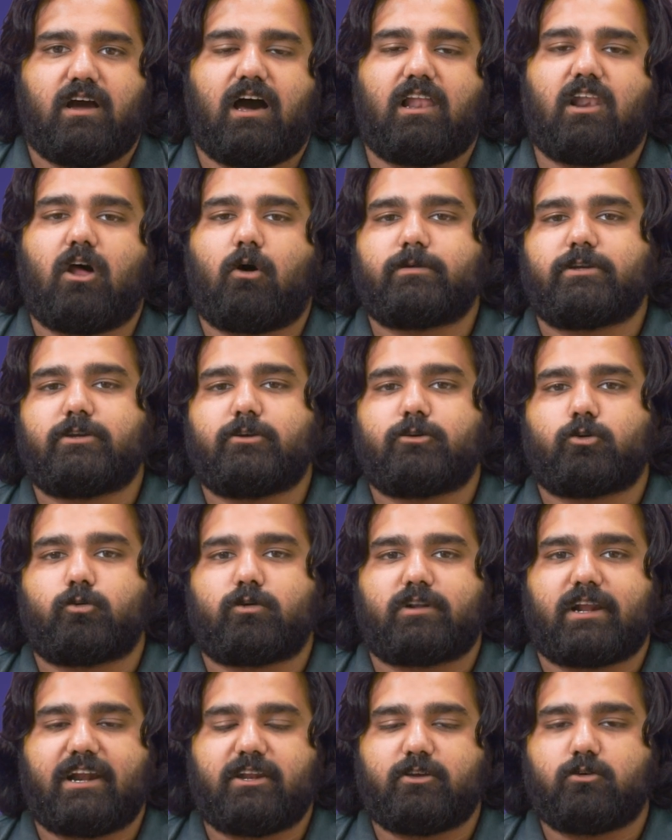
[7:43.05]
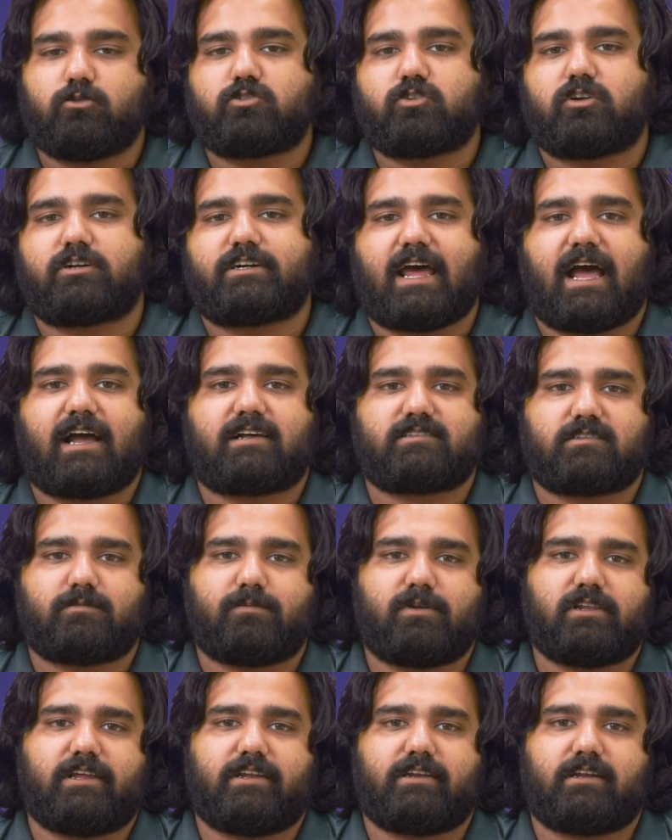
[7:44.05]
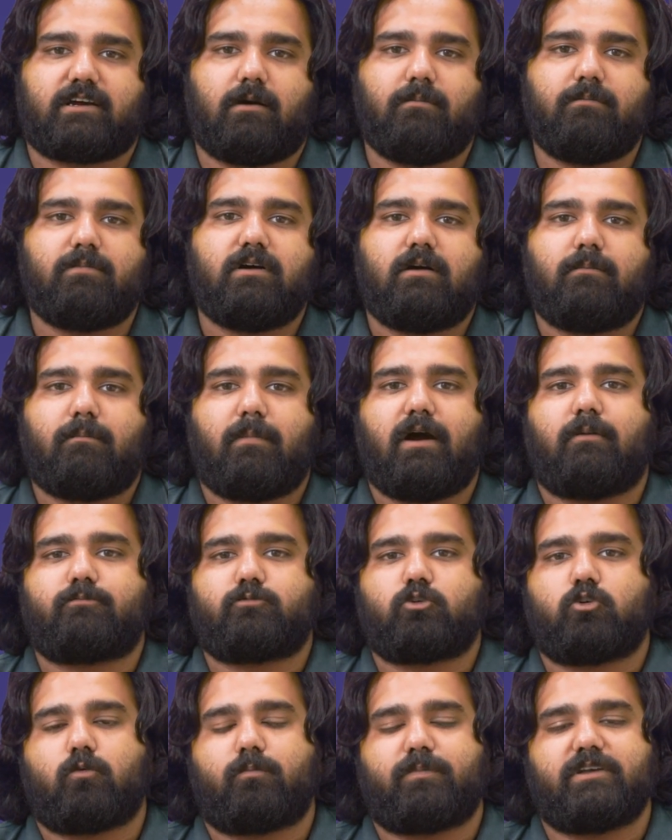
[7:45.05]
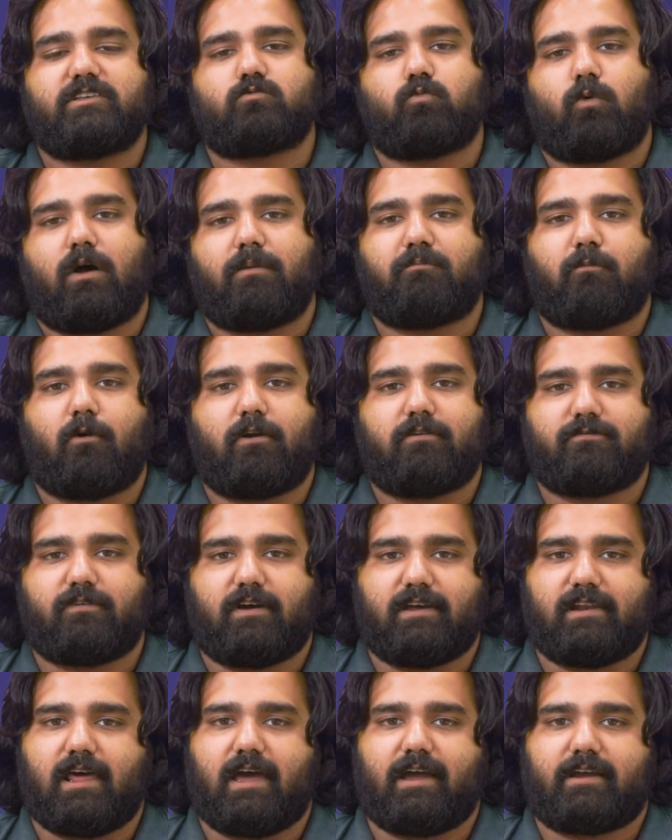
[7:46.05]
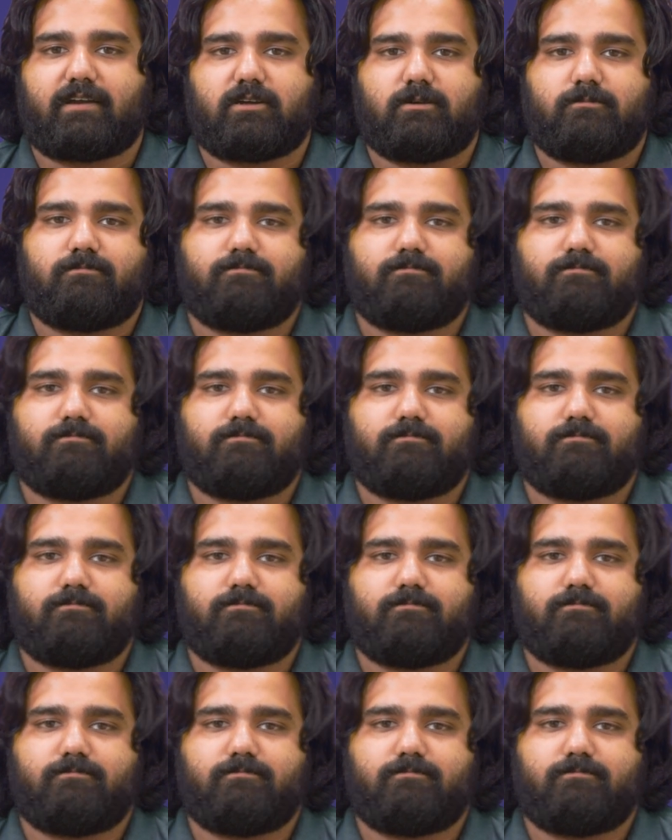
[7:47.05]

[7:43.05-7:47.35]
allowing you to reduce your taxable income by up to rupees 1.5 lakh.